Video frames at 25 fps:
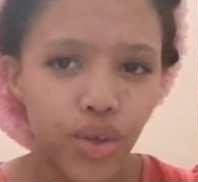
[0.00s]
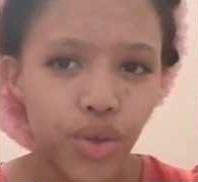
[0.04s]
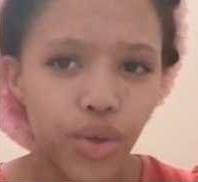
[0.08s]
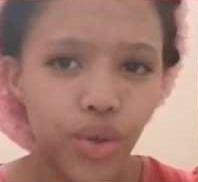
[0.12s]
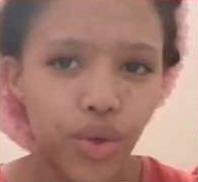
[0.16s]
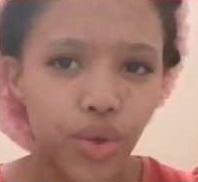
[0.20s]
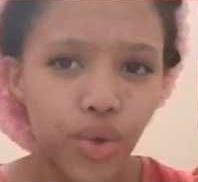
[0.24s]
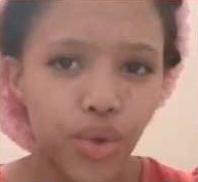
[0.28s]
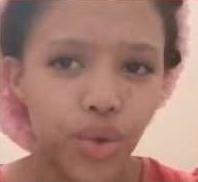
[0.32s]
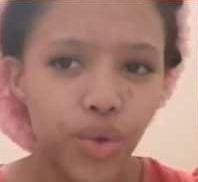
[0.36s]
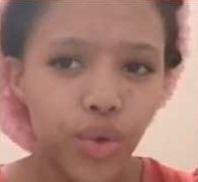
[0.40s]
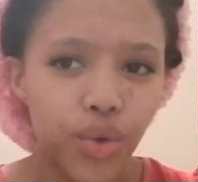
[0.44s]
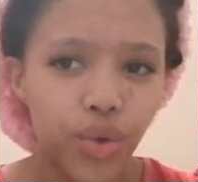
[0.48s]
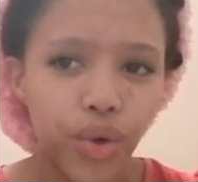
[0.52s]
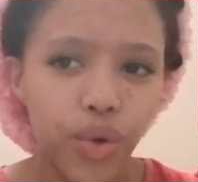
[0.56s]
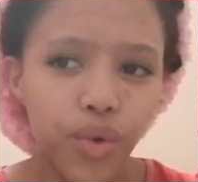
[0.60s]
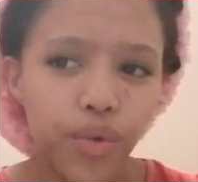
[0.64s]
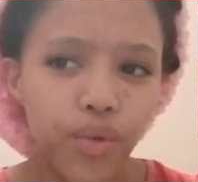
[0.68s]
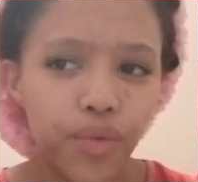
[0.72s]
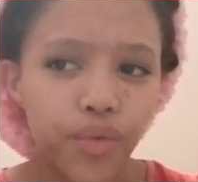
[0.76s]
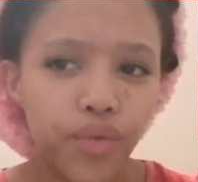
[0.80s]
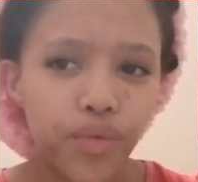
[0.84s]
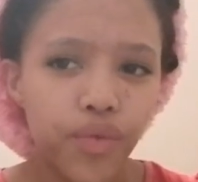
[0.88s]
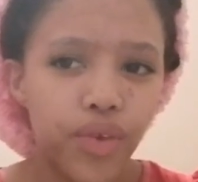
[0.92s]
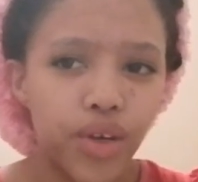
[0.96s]
You you
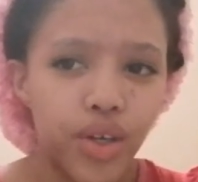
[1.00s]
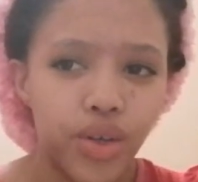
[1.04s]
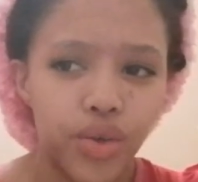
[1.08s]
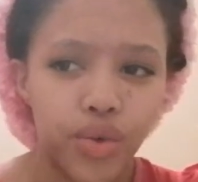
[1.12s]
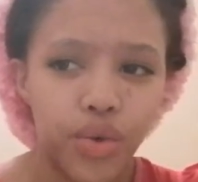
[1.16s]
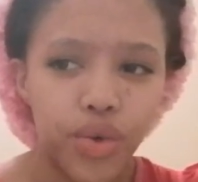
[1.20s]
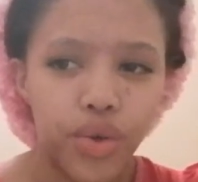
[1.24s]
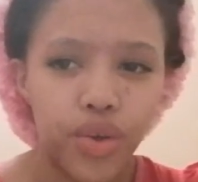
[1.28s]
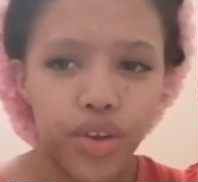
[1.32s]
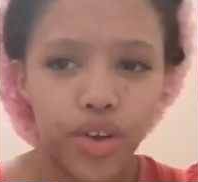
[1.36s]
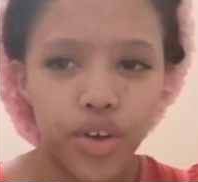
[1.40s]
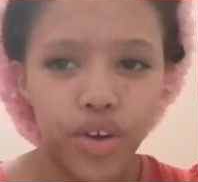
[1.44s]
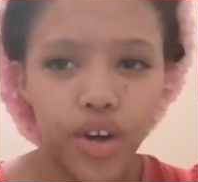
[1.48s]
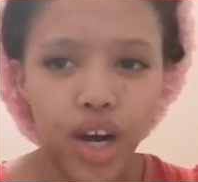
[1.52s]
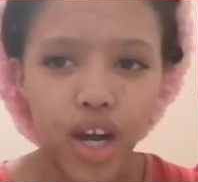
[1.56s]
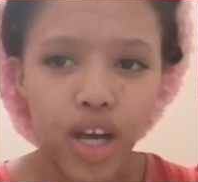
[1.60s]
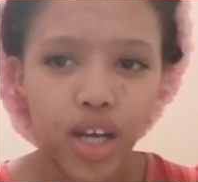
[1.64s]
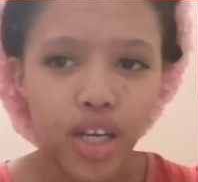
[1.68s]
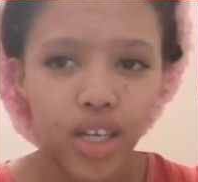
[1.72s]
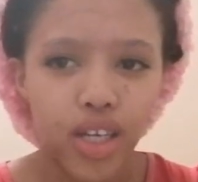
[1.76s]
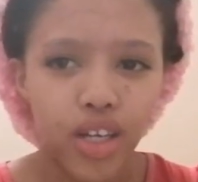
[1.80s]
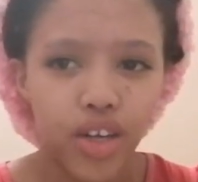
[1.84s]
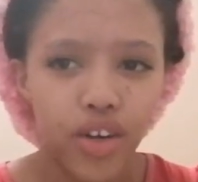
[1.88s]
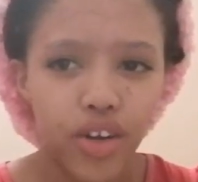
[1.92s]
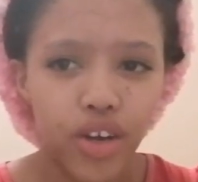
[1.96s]
don't fit all the
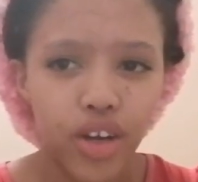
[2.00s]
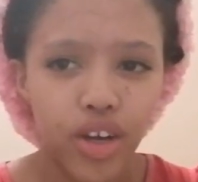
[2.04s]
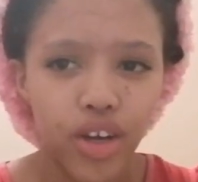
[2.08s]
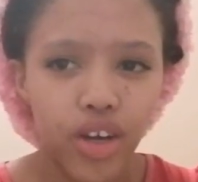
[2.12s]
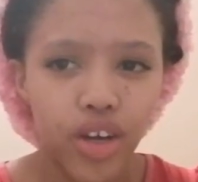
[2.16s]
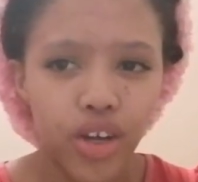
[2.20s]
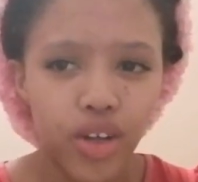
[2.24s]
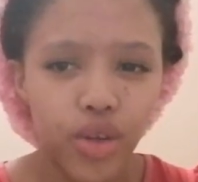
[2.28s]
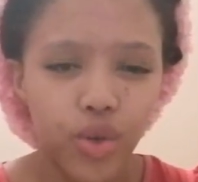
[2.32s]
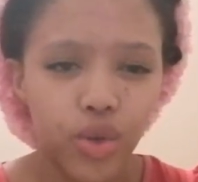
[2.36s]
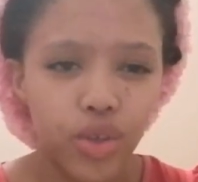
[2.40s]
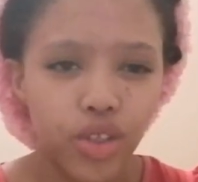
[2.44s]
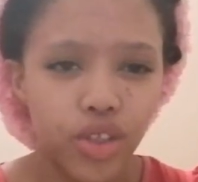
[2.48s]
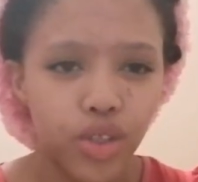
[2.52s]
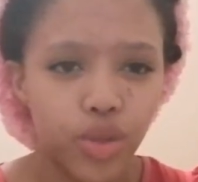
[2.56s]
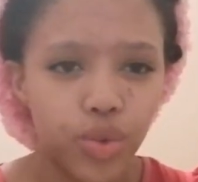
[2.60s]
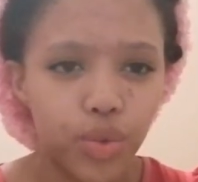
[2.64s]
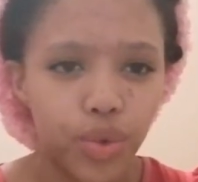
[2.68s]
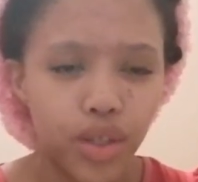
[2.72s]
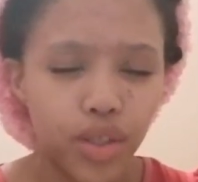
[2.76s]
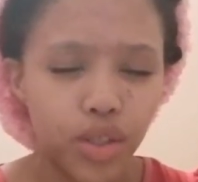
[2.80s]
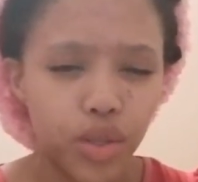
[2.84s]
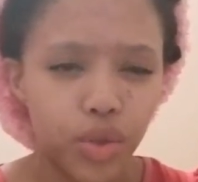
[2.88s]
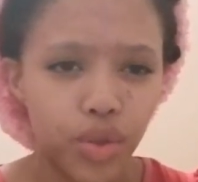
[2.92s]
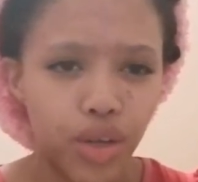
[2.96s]
criteria. You just
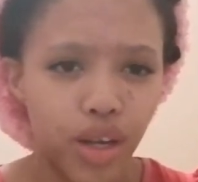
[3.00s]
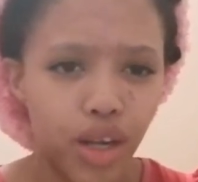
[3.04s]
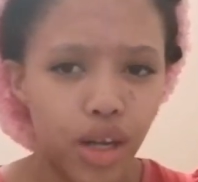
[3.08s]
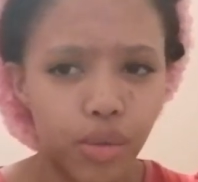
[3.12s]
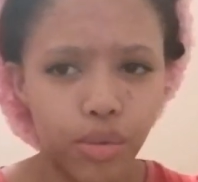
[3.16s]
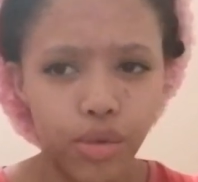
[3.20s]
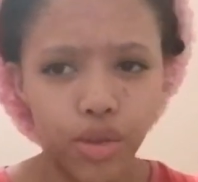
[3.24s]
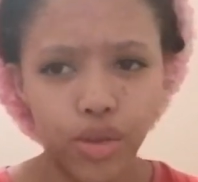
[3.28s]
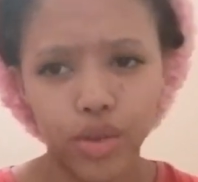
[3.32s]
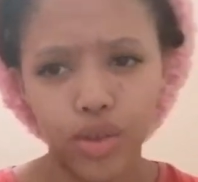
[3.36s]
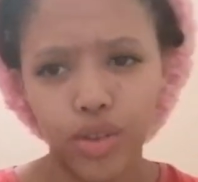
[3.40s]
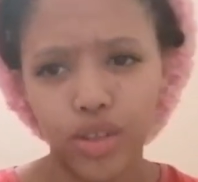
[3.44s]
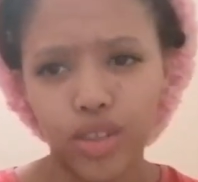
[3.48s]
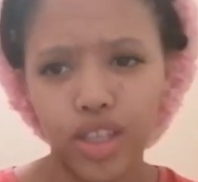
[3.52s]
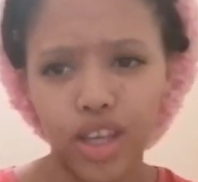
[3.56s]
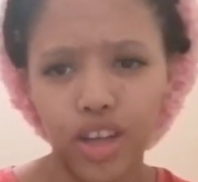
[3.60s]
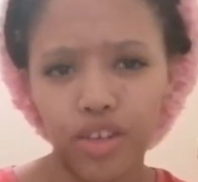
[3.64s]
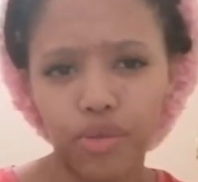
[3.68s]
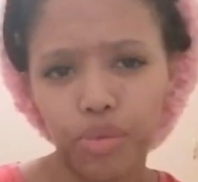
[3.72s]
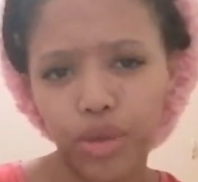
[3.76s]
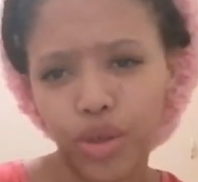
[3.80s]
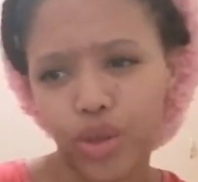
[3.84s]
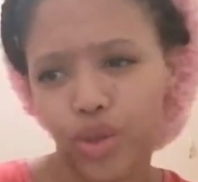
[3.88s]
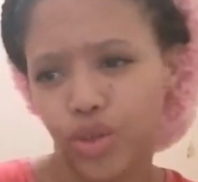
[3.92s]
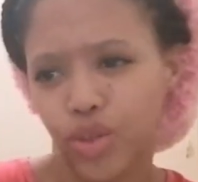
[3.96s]
want to label
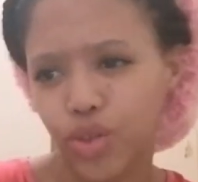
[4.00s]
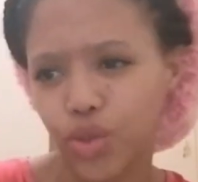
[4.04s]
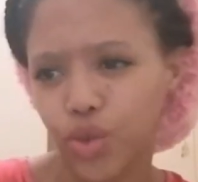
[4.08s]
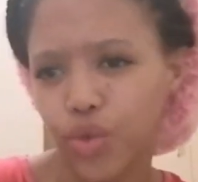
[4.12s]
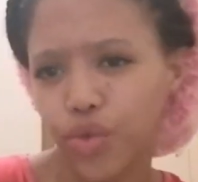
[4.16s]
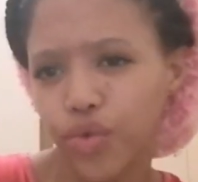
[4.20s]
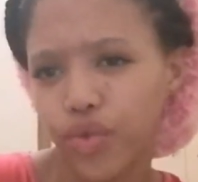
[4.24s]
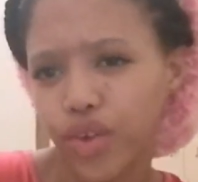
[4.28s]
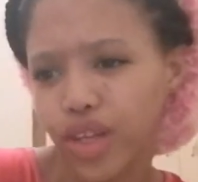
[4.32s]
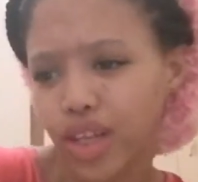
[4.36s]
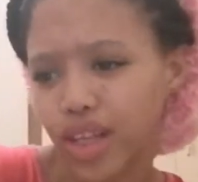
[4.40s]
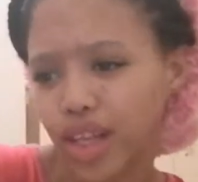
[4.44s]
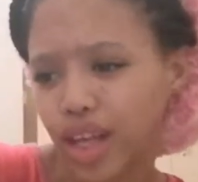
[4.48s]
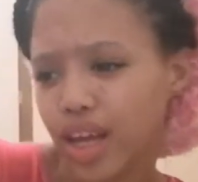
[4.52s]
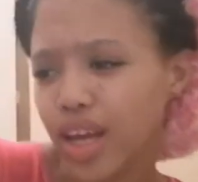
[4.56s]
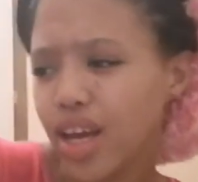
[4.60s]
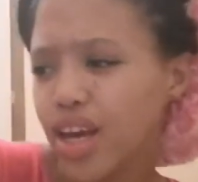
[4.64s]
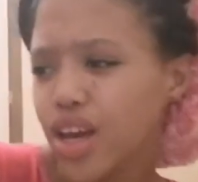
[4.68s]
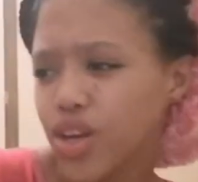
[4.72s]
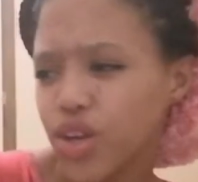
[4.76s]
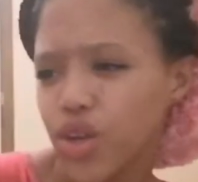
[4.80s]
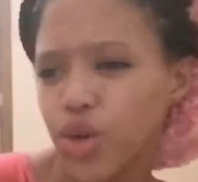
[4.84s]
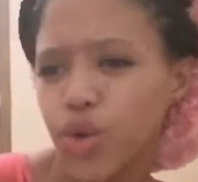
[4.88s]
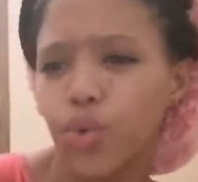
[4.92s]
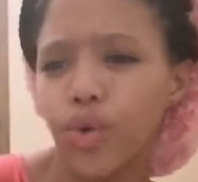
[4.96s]
yourself because you feel that
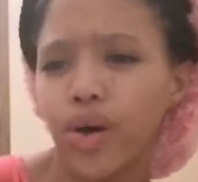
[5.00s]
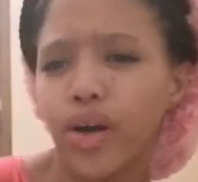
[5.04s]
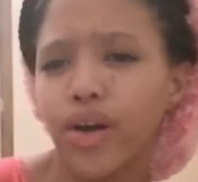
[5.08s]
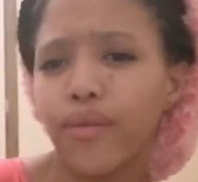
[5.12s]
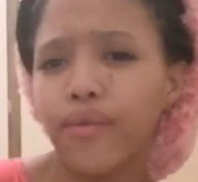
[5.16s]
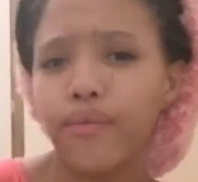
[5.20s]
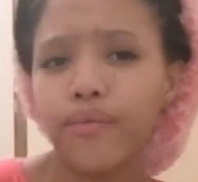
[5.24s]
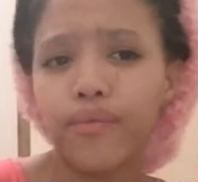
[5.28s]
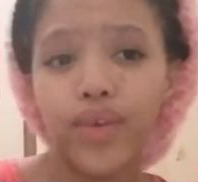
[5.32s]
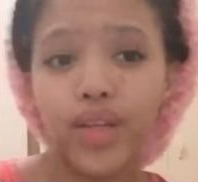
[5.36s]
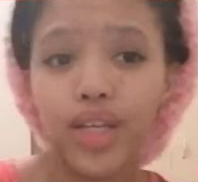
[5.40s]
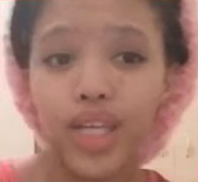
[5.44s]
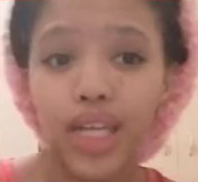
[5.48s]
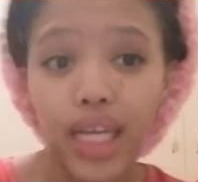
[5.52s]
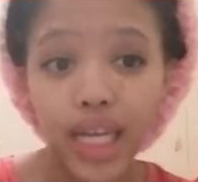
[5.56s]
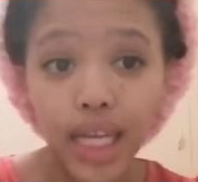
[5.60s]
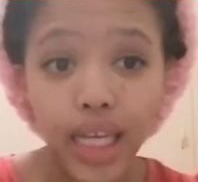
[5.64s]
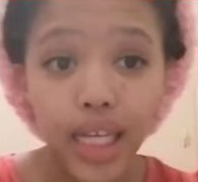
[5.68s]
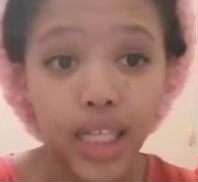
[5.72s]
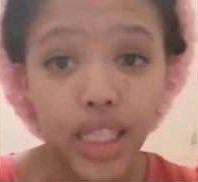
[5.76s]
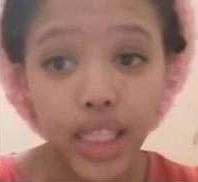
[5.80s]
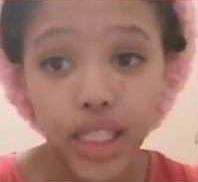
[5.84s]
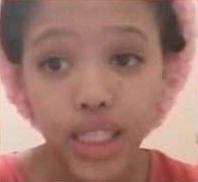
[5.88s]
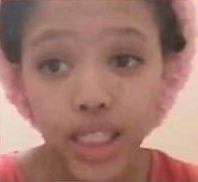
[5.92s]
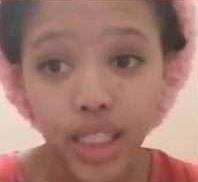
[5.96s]
you want to fit
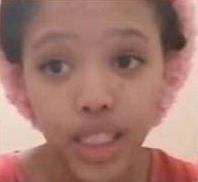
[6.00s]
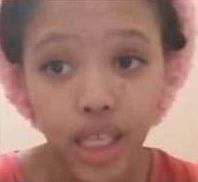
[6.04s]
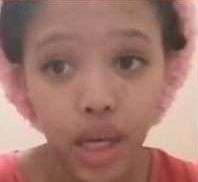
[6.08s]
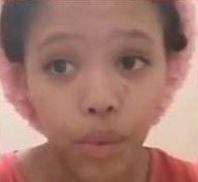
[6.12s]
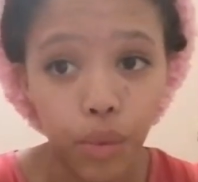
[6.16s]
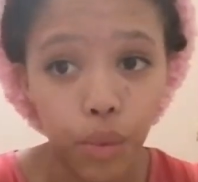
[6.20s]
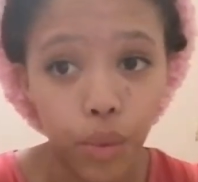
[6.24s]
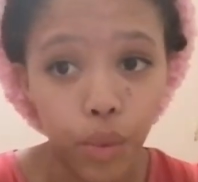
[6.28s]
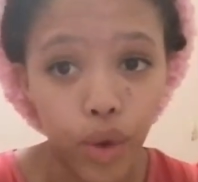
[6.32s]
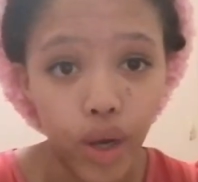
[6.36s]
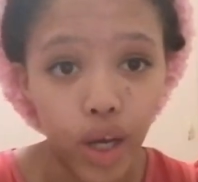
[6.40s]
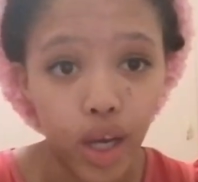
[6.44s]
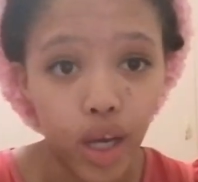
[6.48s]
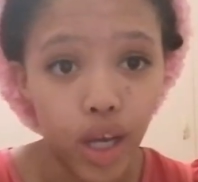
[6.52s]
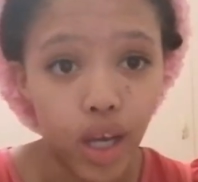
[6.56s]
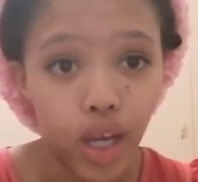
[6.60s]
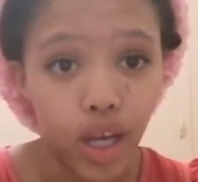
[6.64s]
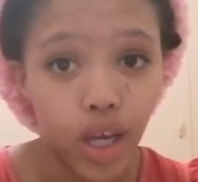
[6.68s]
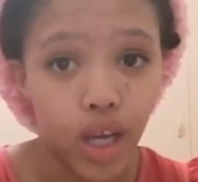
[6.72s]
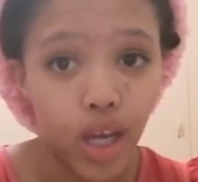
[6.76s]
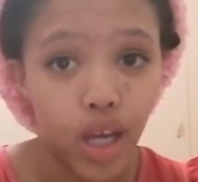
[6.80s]
in some way,